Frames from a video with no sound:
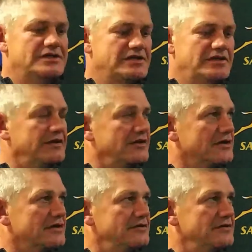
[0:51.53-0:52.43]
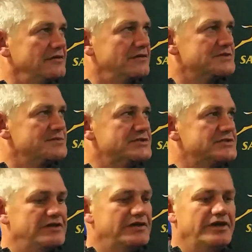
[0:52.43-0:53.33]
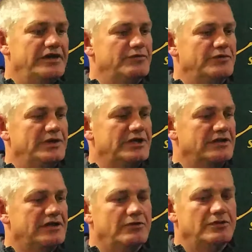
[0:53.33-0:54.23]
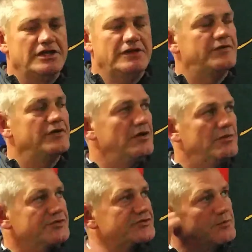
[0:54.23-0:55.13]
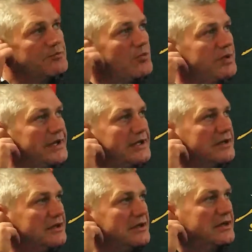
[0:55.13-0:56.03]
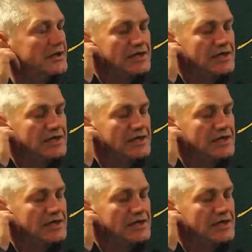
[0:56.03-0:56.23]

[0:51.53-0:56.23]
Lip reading: It's the only thing I can do, is make sure they're ready for the weekend to get all the info, we train properly.